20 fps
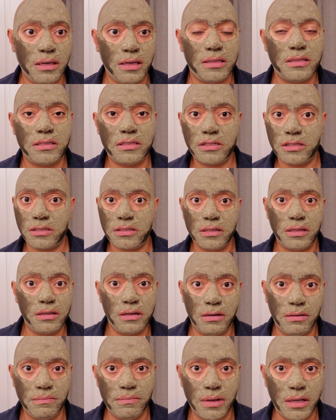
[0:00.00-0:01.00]
It's just a
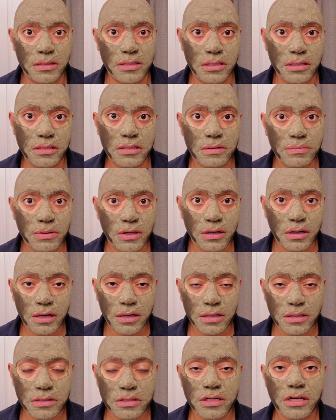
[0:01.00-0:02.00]
little messy, to be
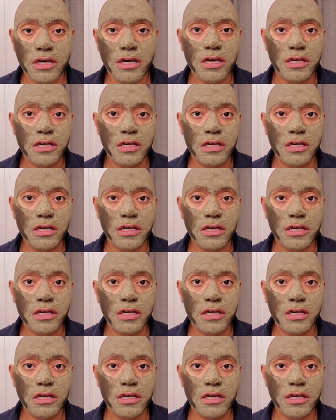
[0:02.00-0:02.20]
honest.